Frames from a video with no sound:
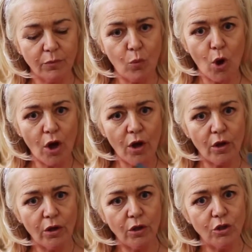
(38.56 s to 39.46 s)
What?
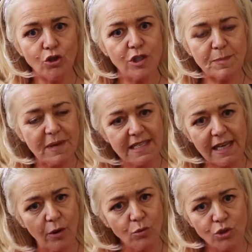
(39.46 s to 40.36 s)
Just spit
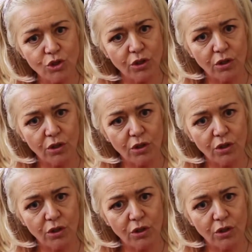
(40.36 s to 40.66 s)
it out?